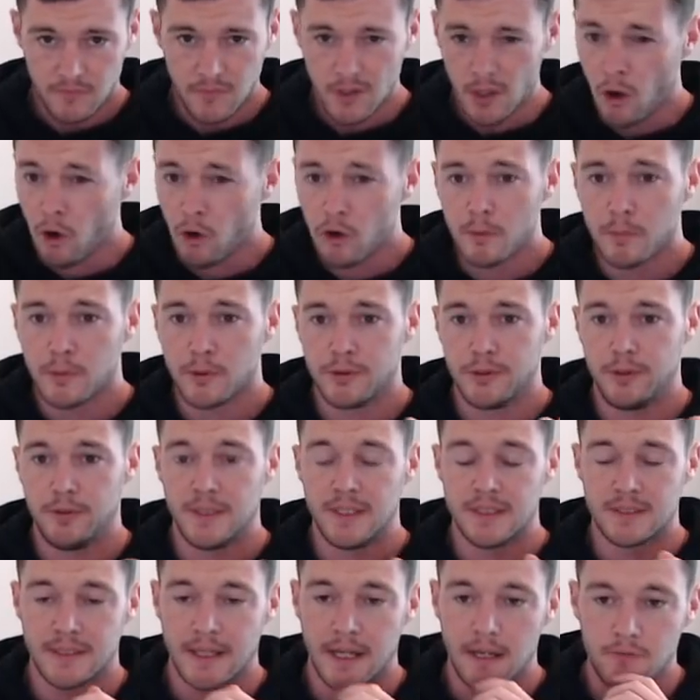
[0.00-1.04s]
horrible
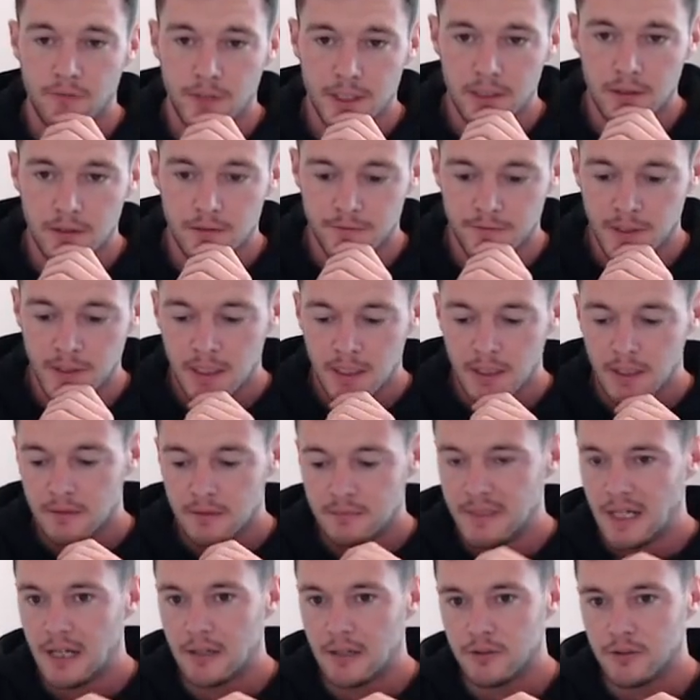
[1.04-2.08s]
unit to get rid of.
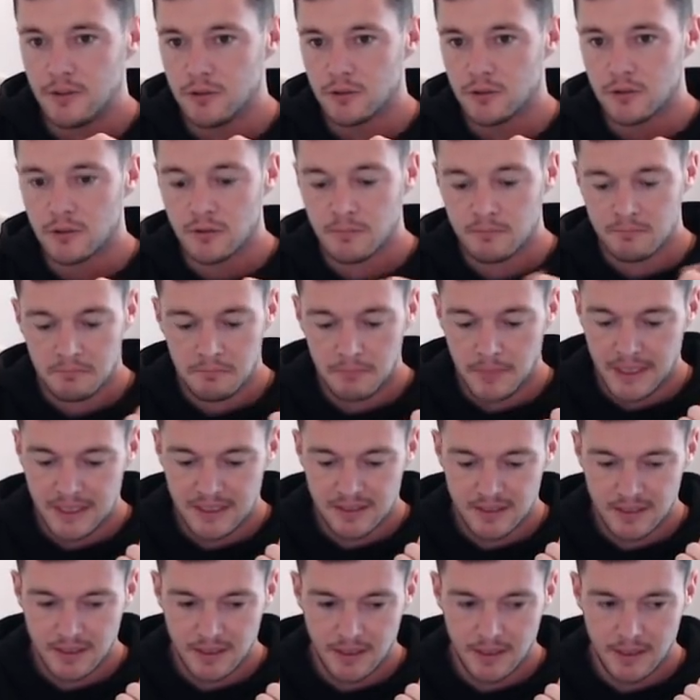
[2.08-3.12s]
Now you're
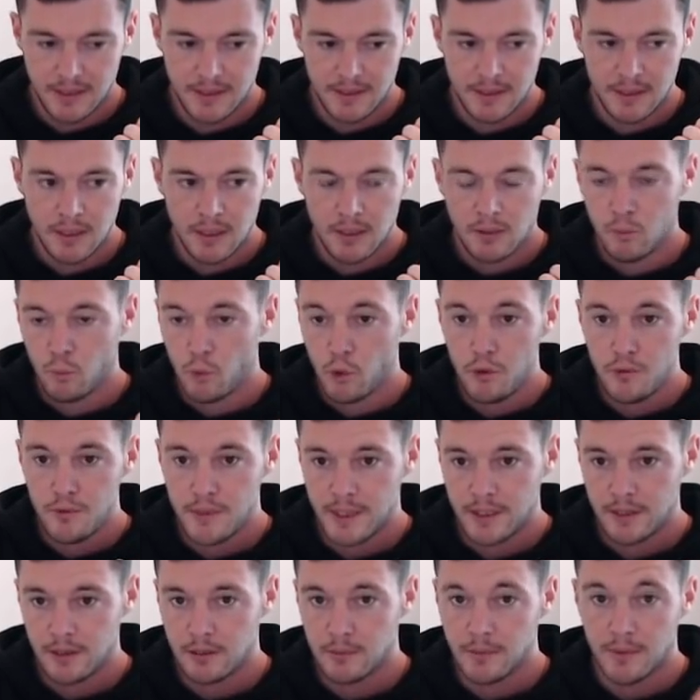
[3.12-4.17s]
basically
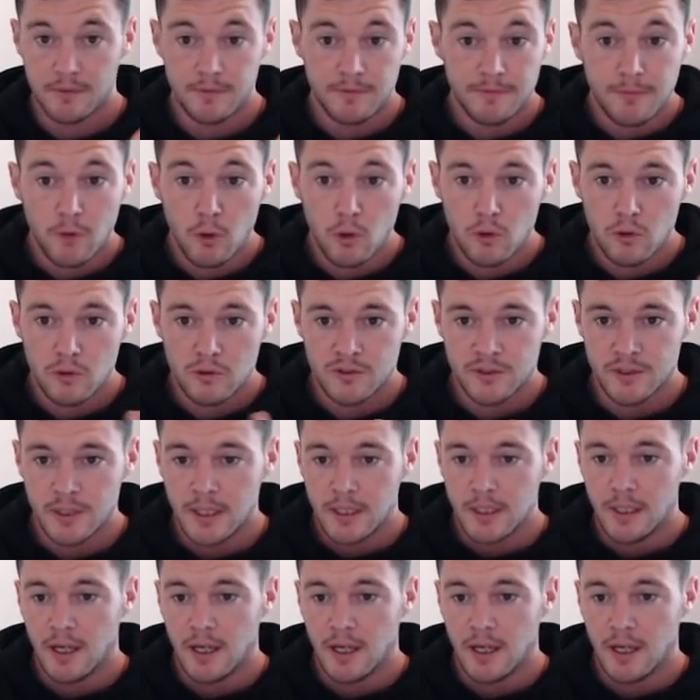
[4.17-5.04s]
wounding them on 4s.